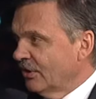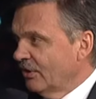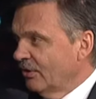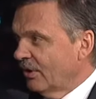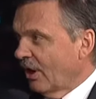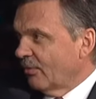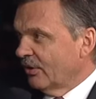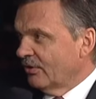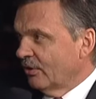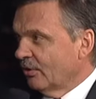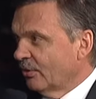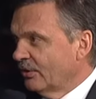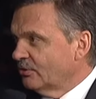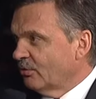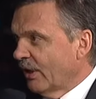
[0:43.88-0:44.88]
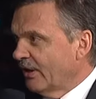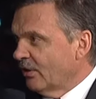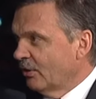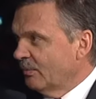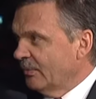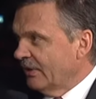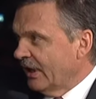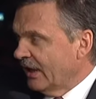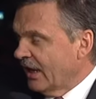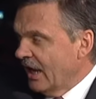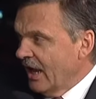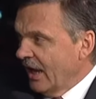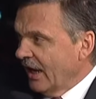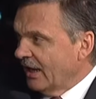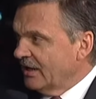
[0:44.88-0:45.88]
you know, our door is wide open, and
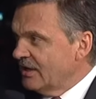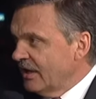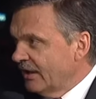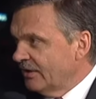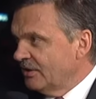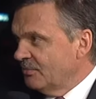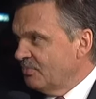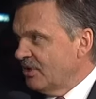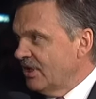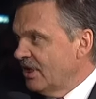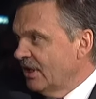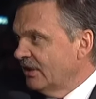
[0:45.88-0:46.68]
at the end, the PA